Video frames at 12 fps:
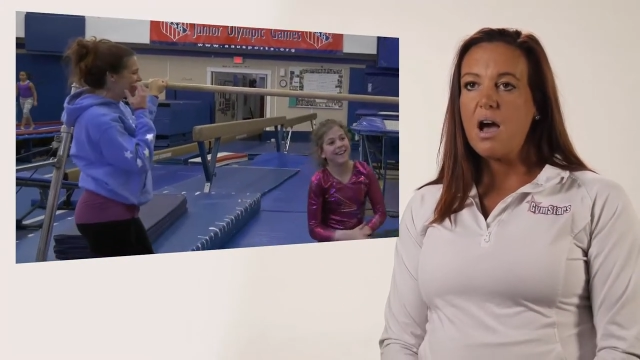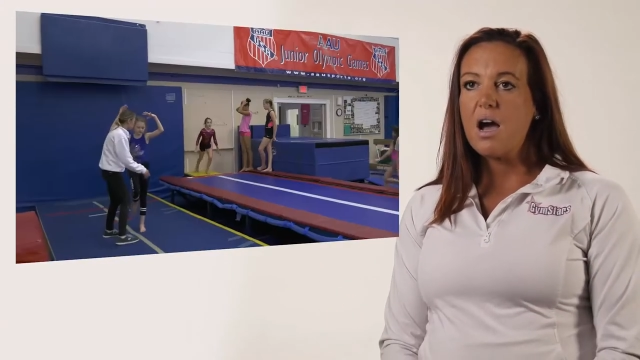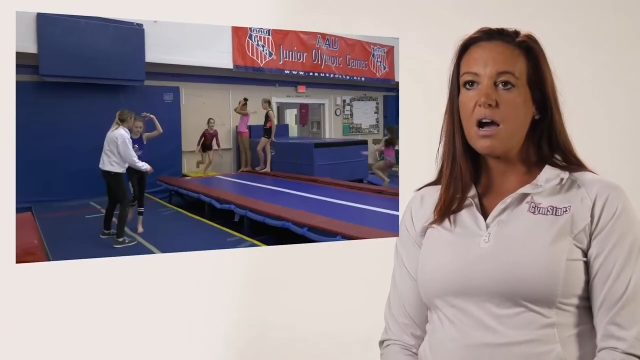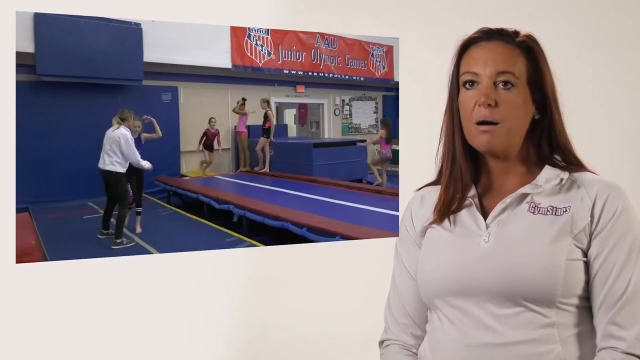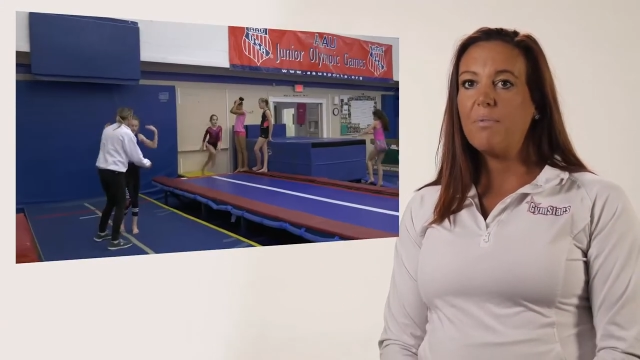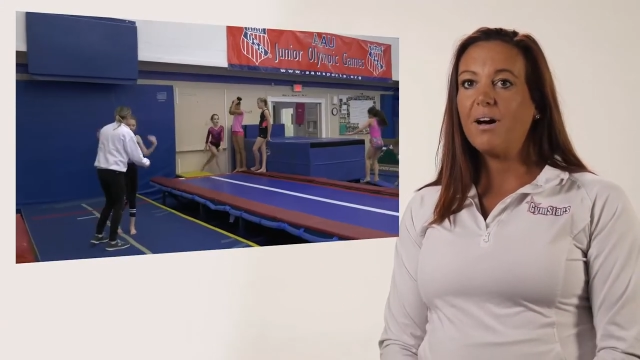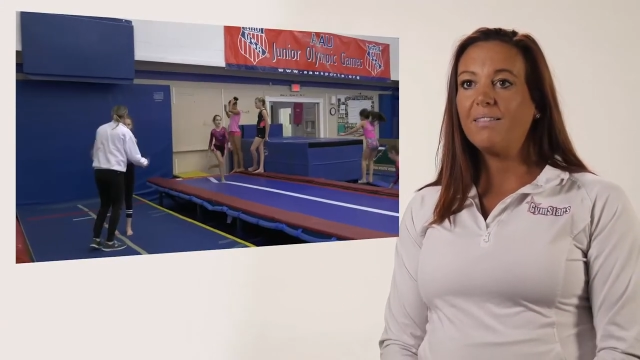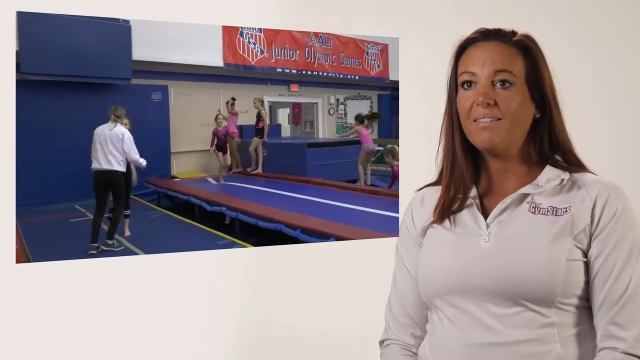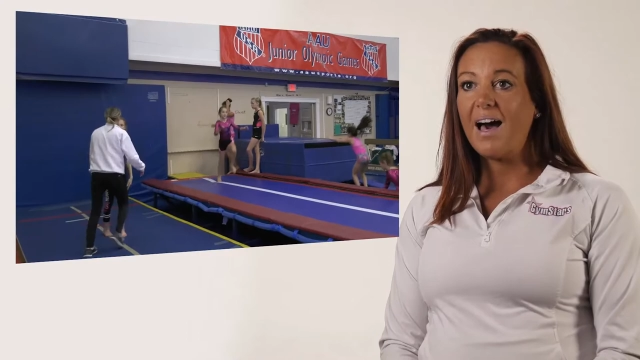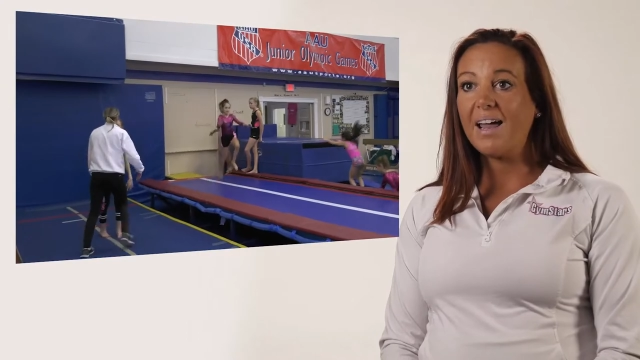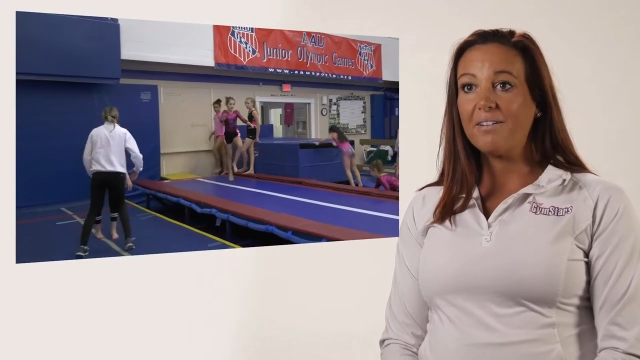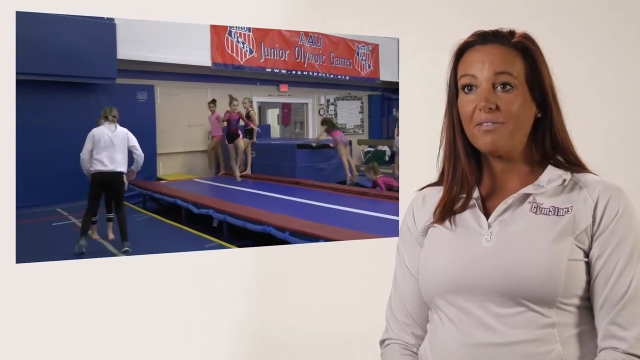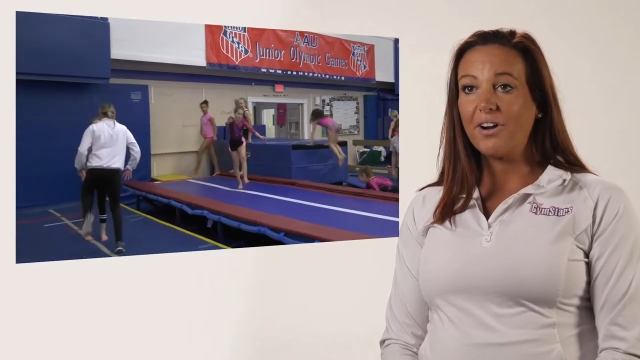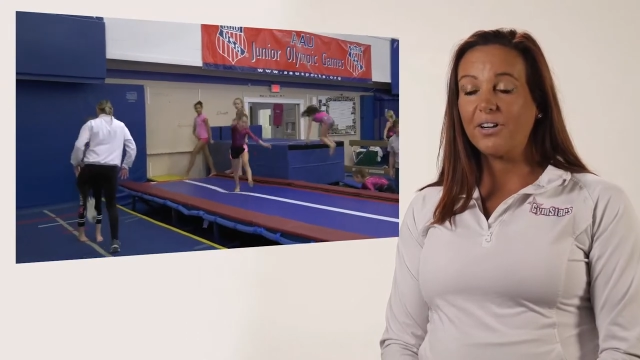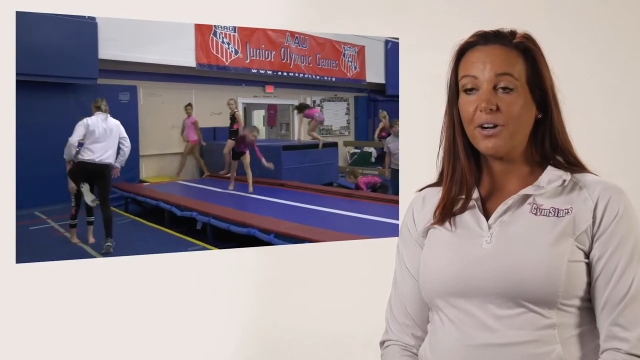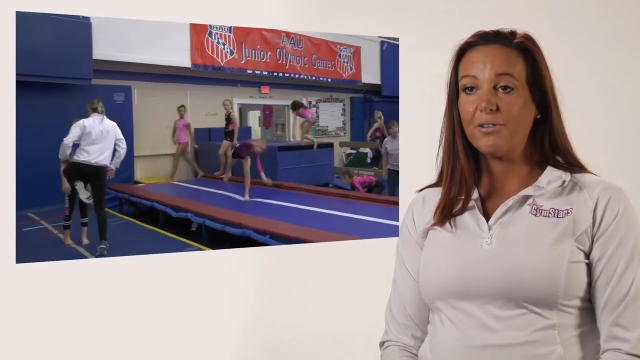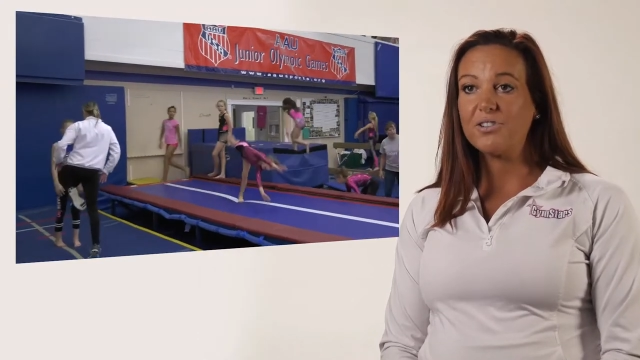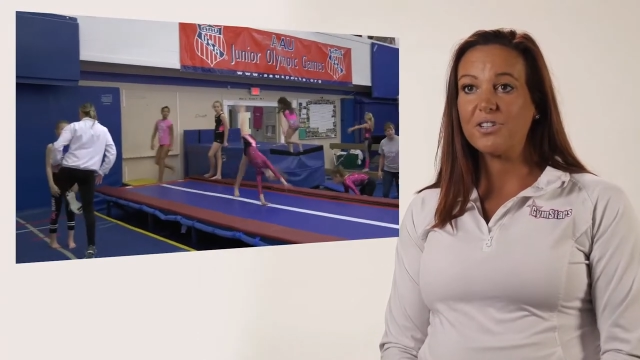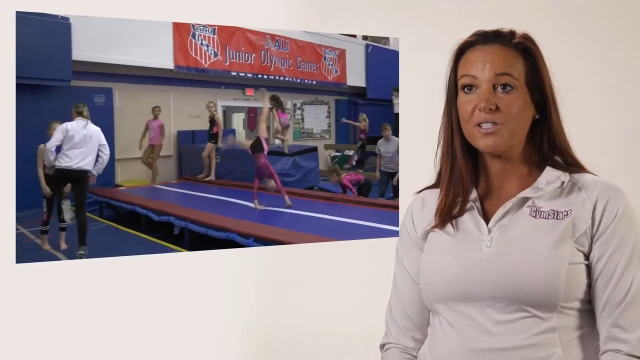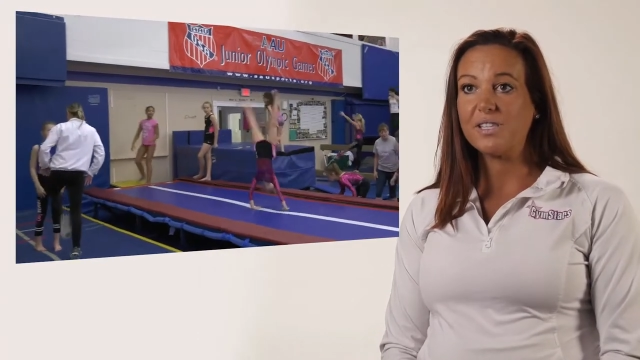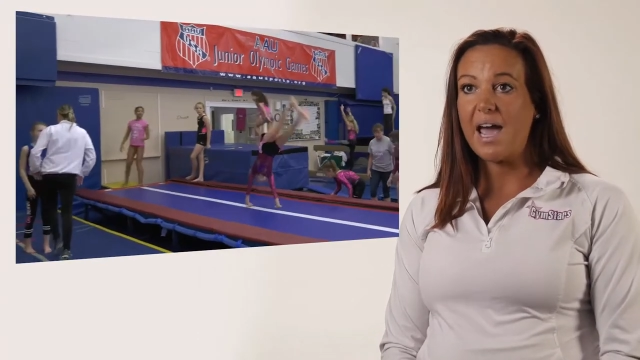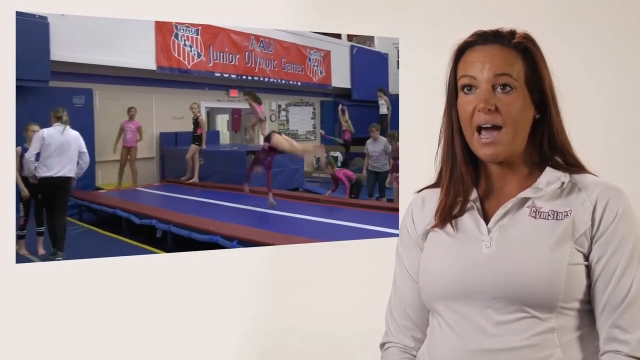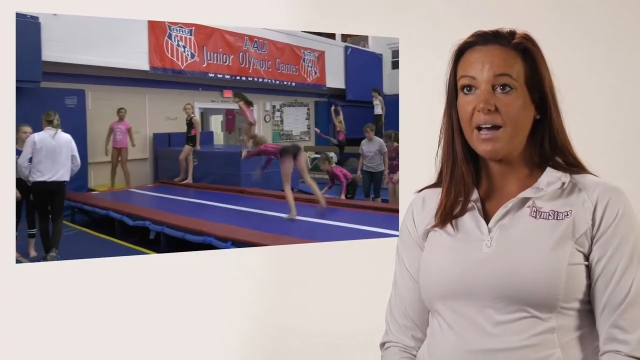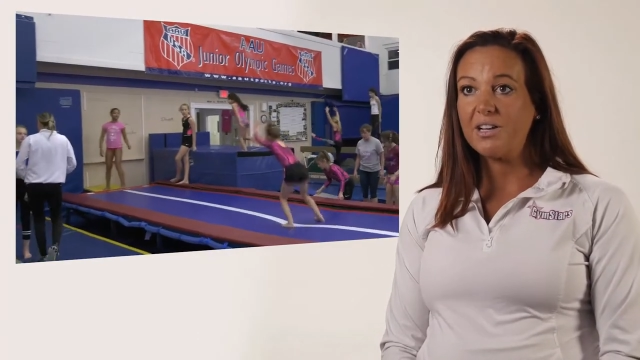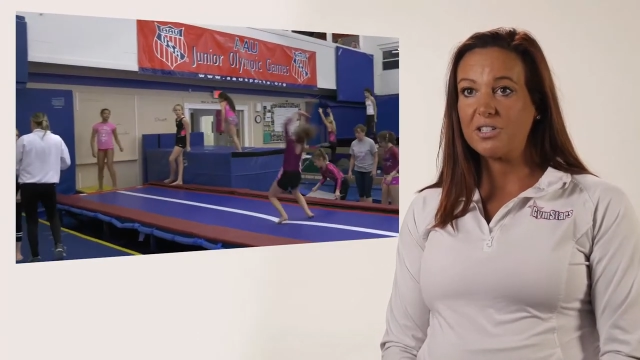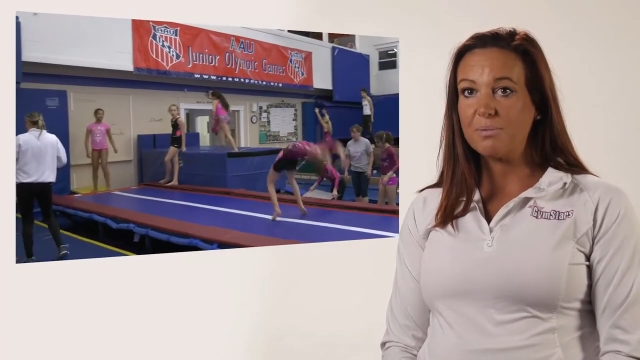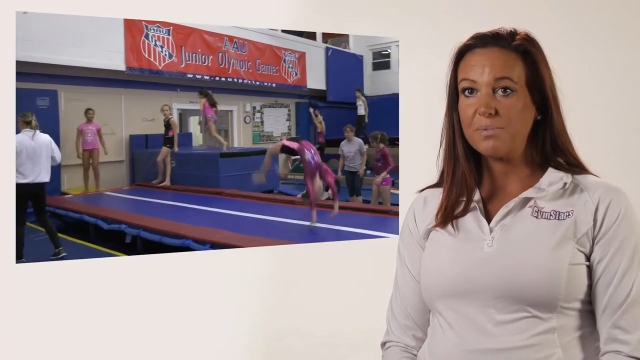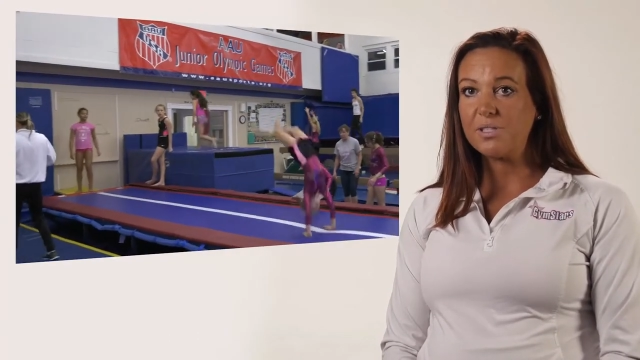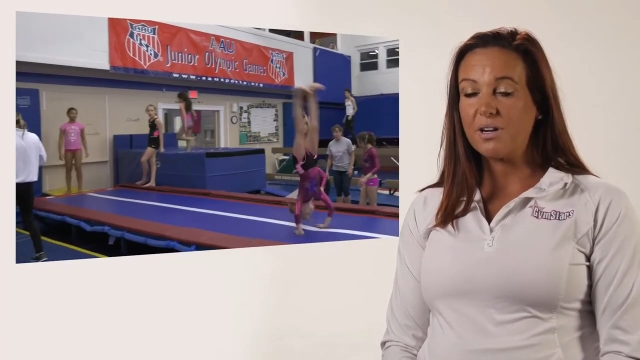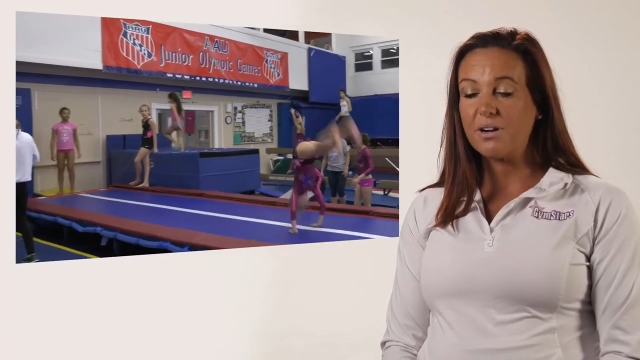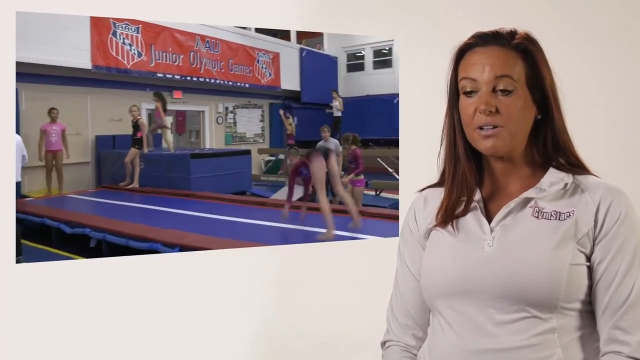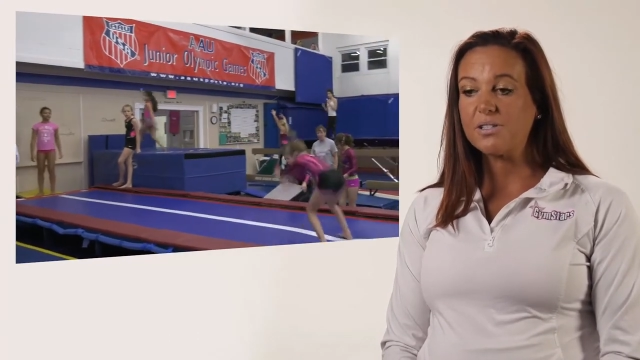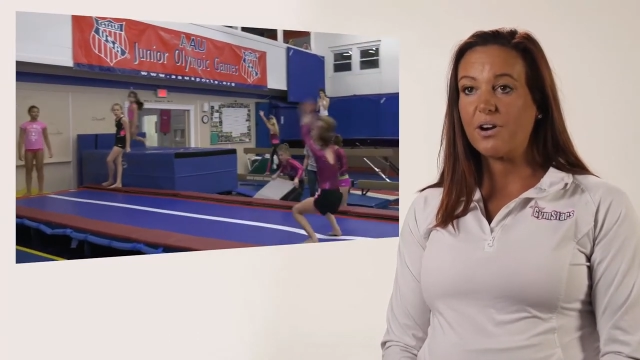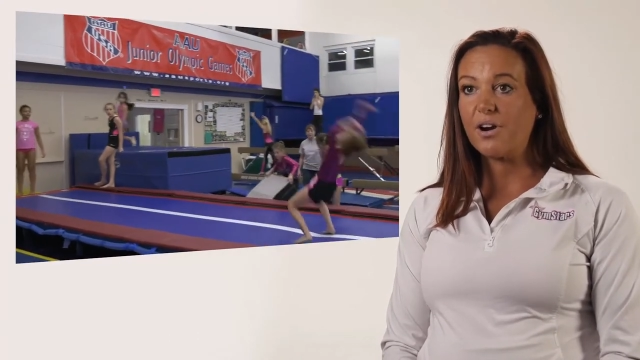A lot of our coaches at Gymstars